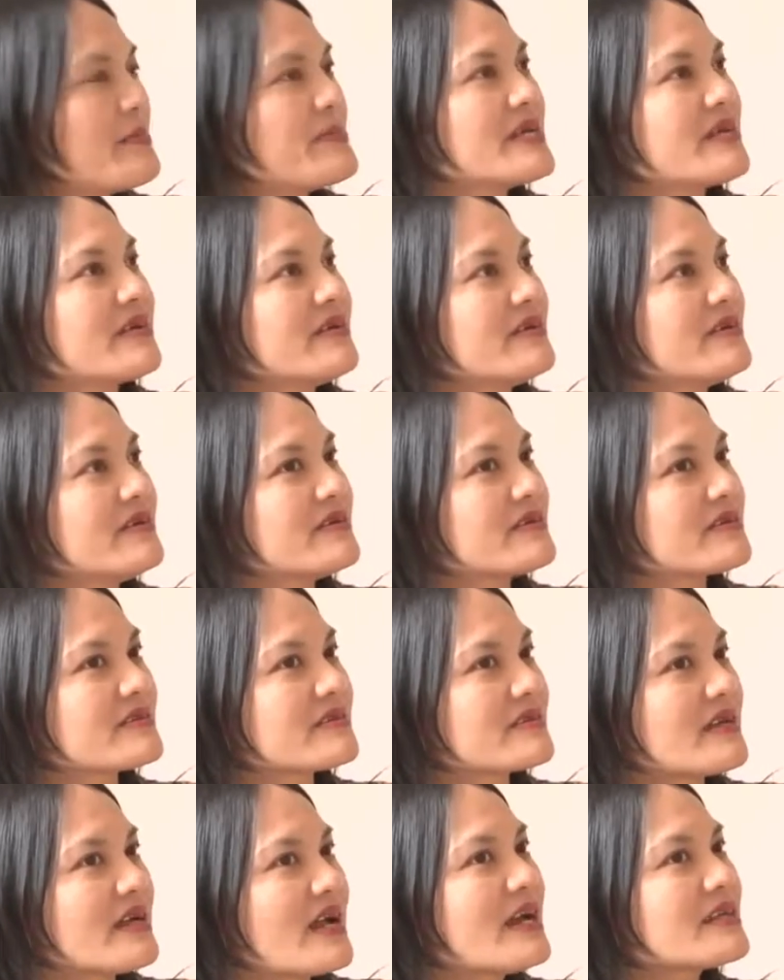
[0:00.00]

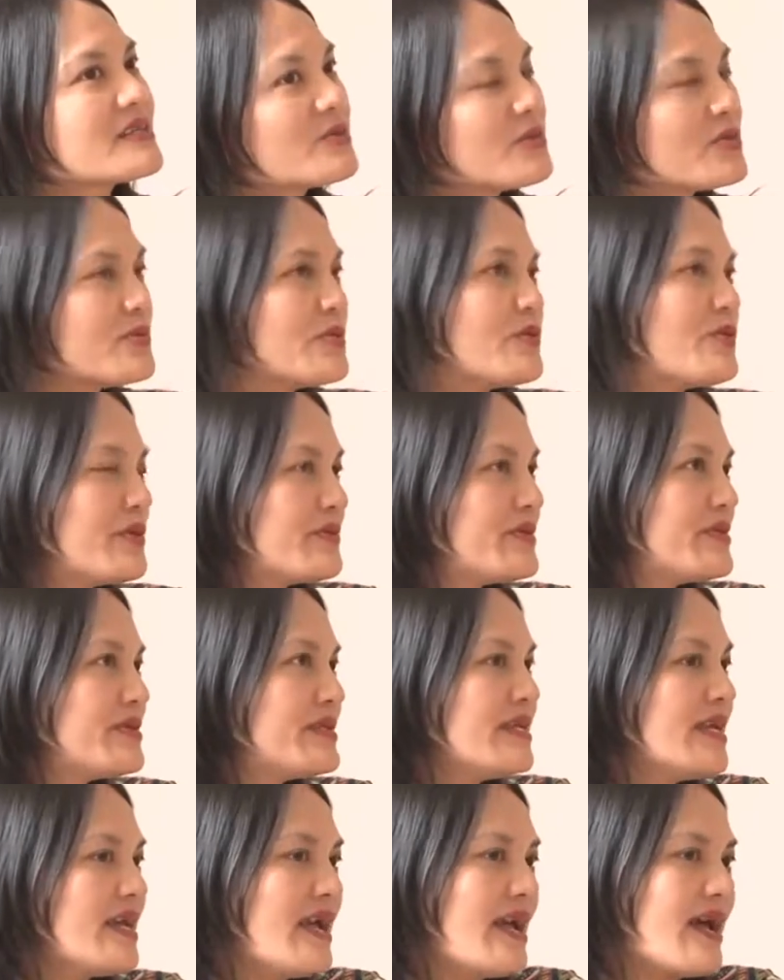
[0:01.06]
because as a
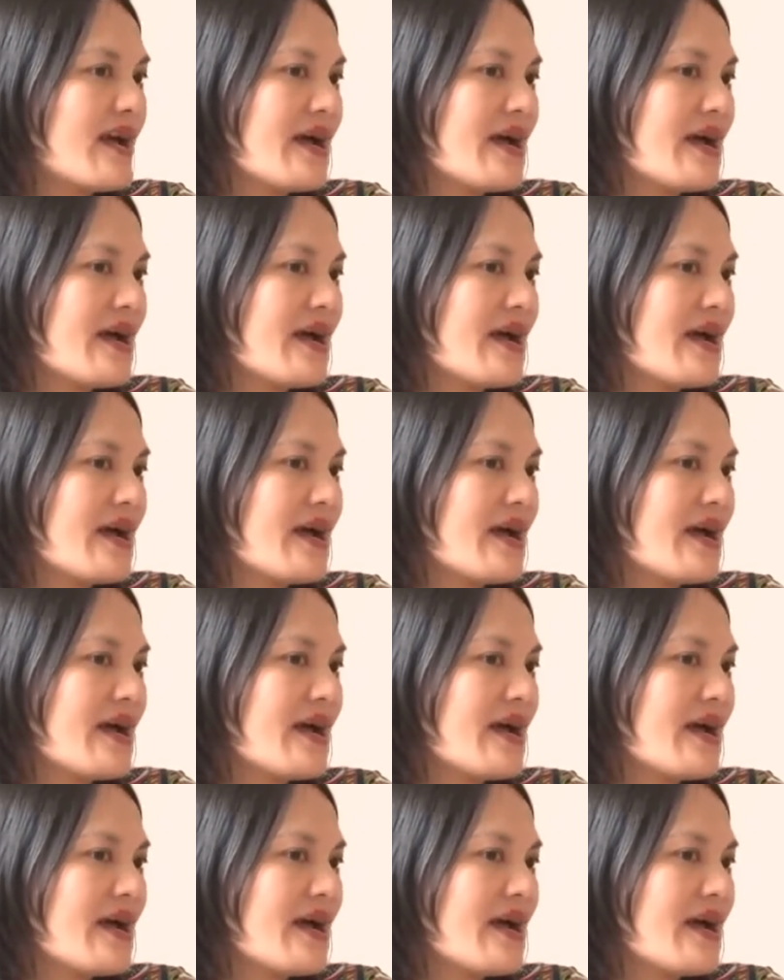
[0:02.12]
woman,